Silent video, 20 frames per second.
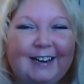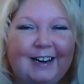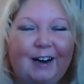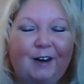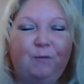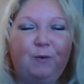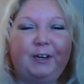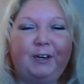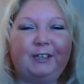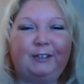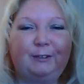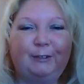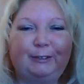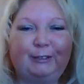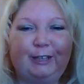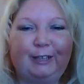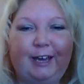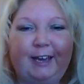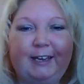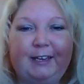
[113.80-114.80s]
of what it
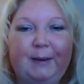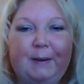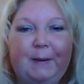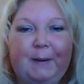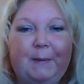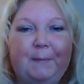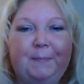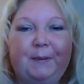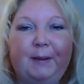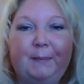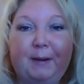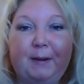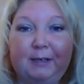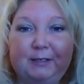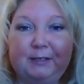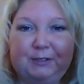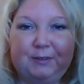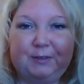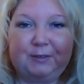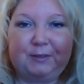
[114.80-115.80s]
looked like. But I'm
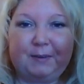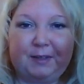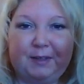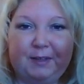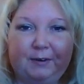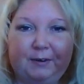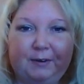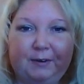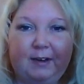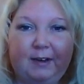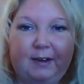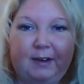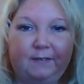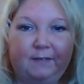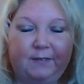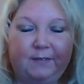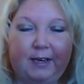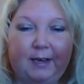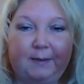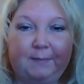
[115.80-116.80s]
also the mother
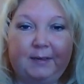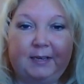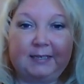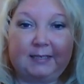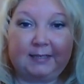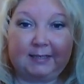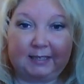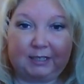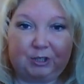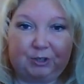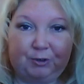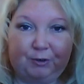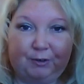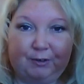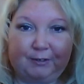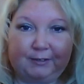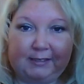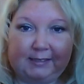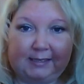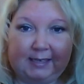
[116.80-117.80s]
of a
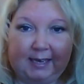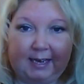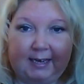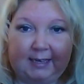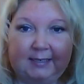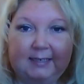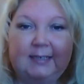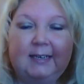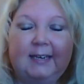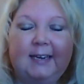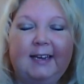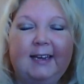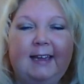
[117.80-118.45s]
6-year-old son,